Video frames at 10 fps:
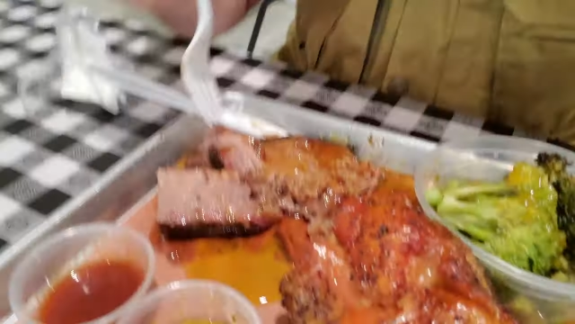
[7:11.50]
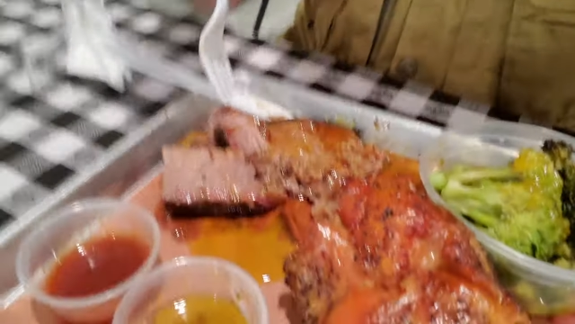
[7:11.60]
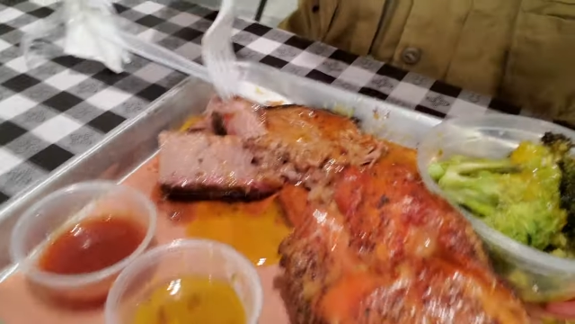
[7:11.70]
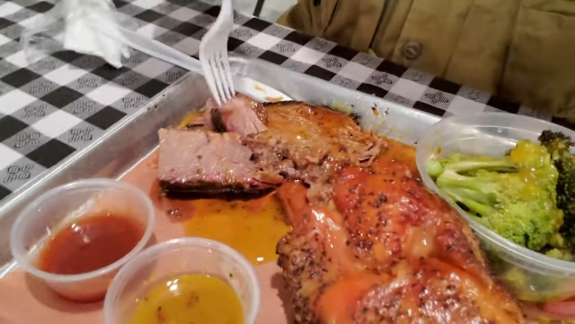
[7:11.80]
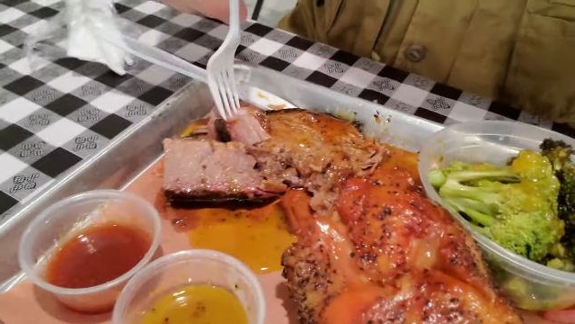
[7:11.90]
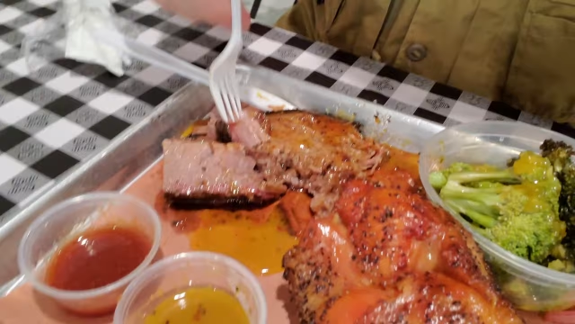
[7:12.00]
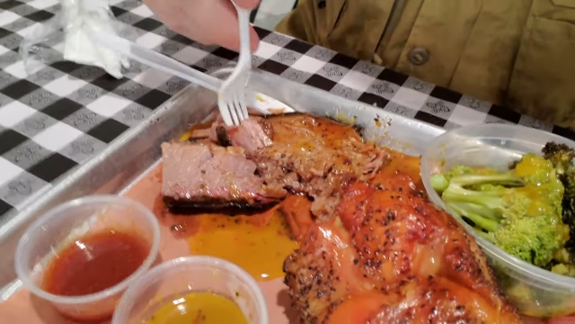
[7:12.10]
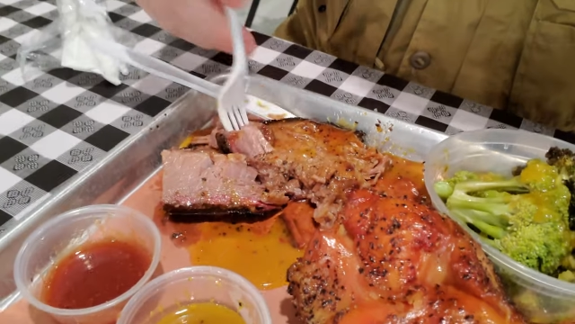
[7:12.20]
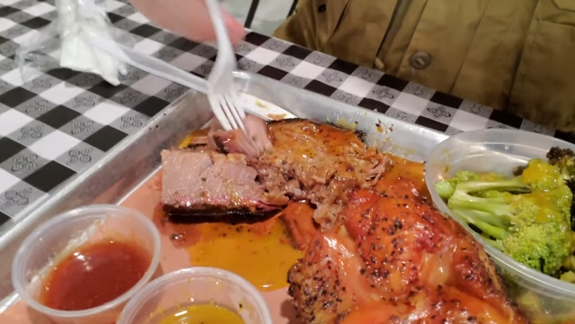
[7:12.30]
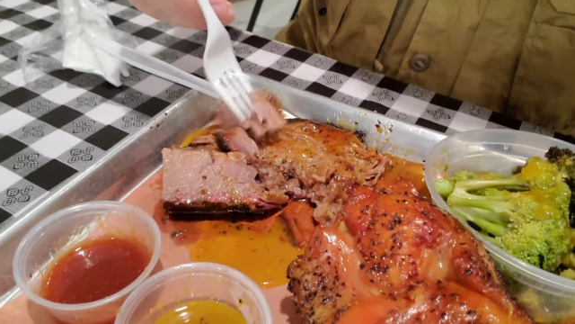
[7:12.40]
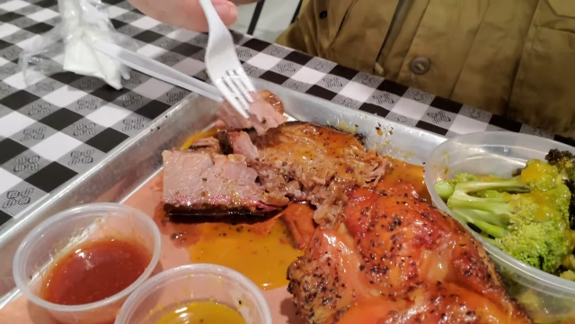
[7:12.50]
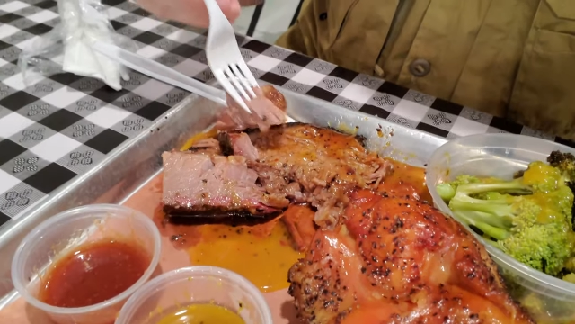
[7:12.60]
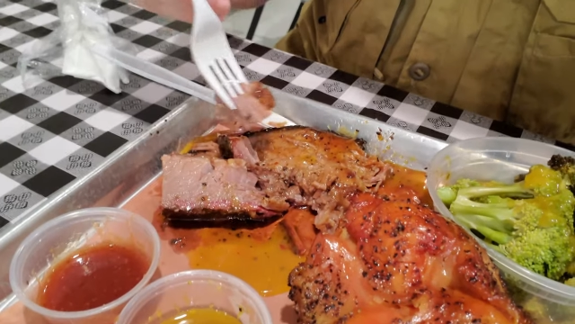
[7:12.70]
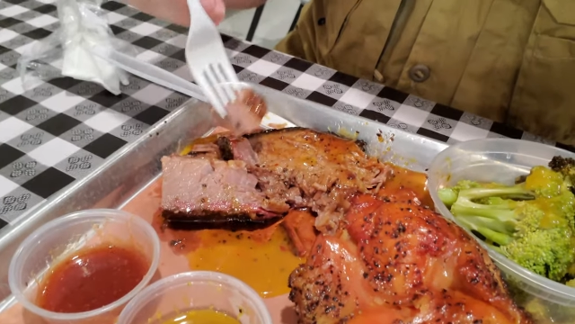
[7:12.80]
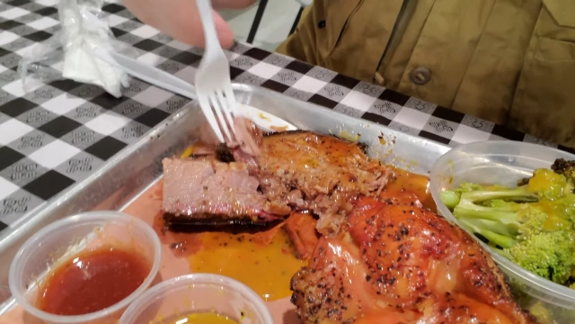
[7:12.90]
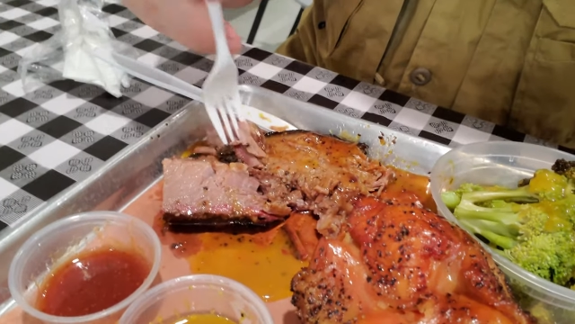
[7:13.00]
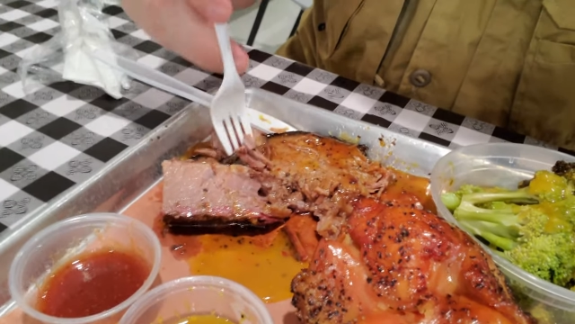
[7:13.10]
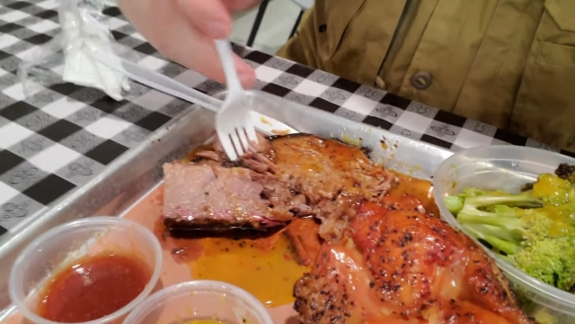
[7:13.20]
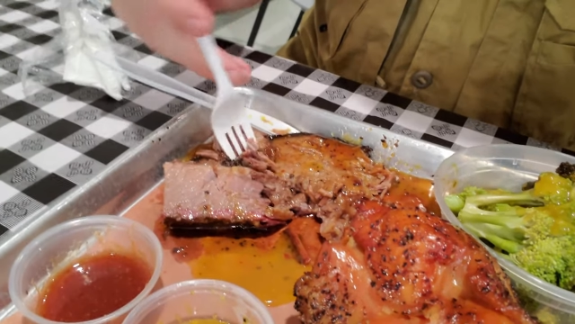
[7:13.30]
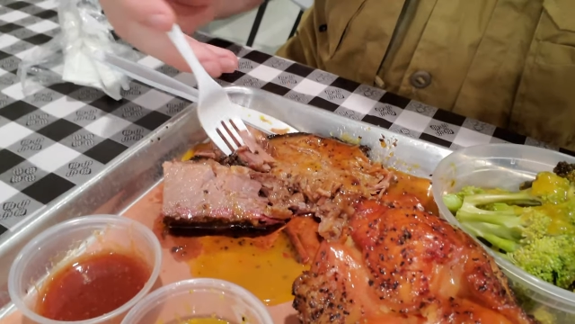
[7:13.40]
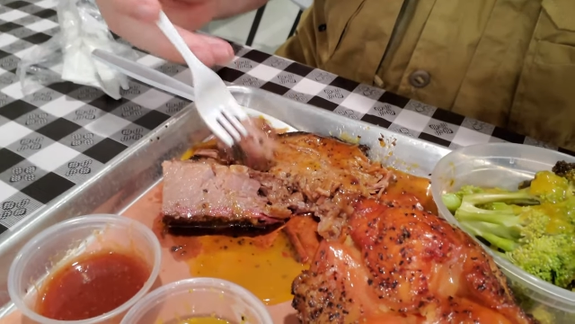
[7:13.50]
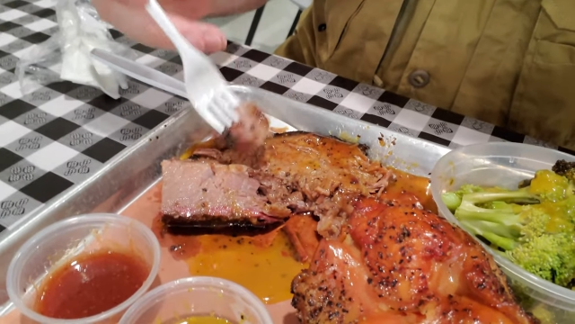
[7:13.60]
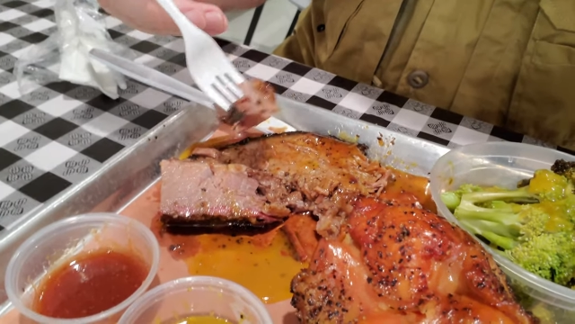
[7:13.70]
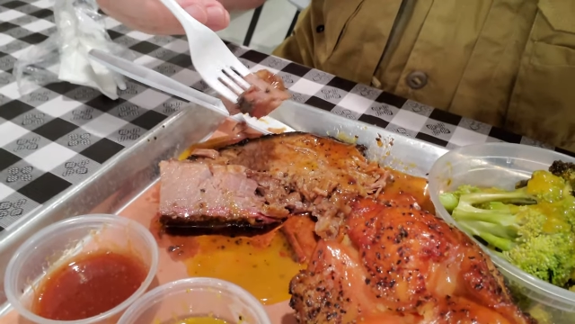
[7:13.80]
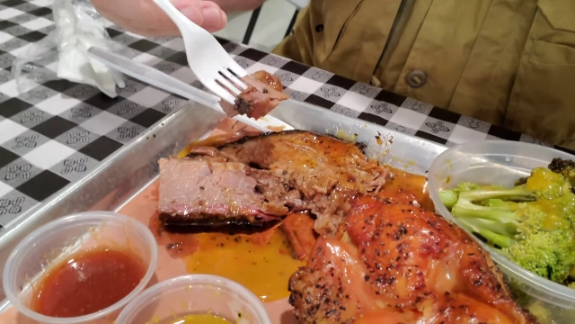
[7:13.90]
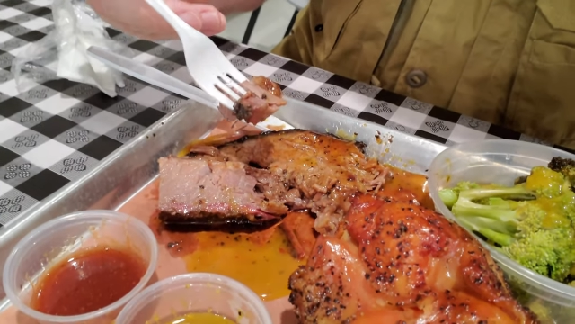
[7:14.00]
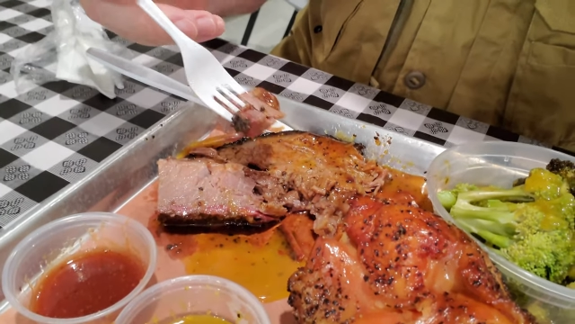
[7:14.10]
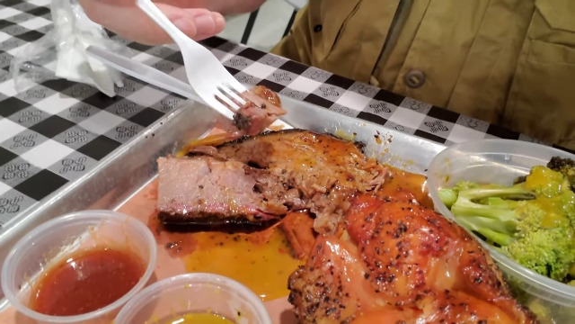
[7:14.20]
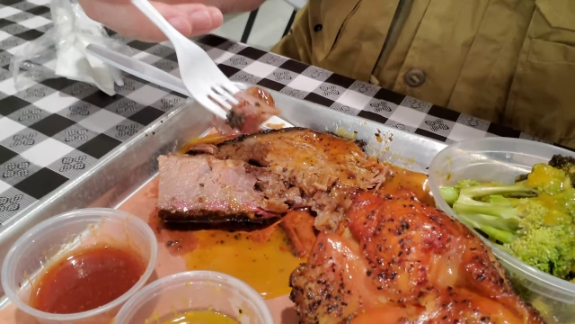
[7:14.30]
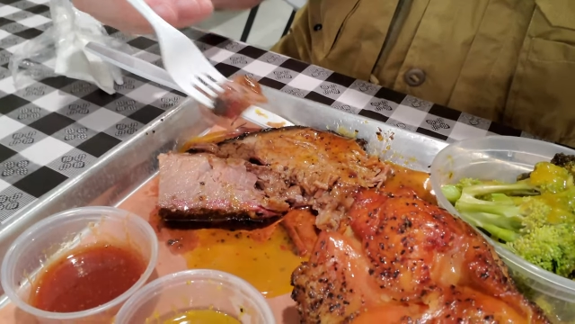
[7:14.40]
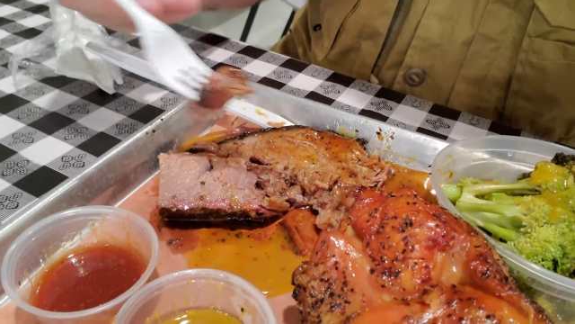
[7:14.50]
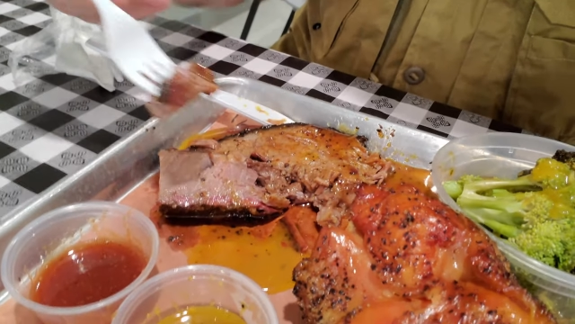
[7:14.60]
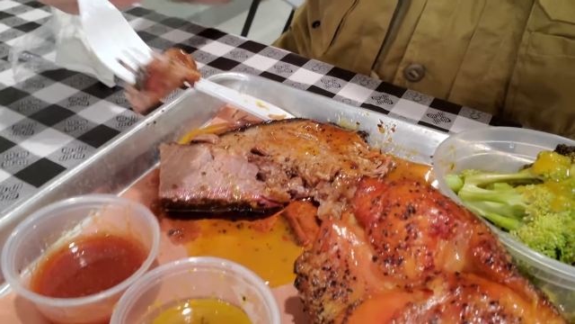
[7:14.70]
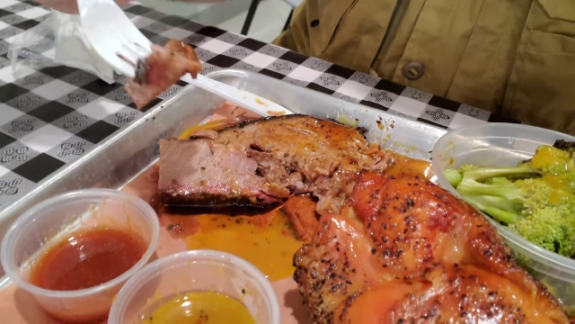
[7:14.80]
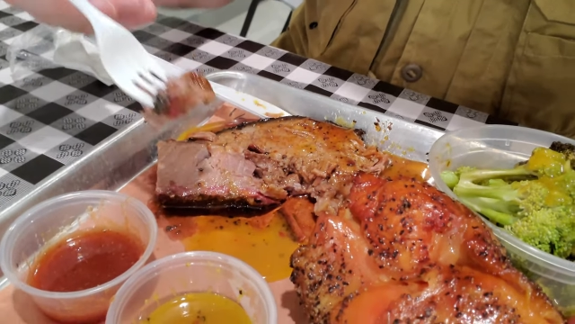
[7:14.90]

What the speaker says: [unreadable: no face in view]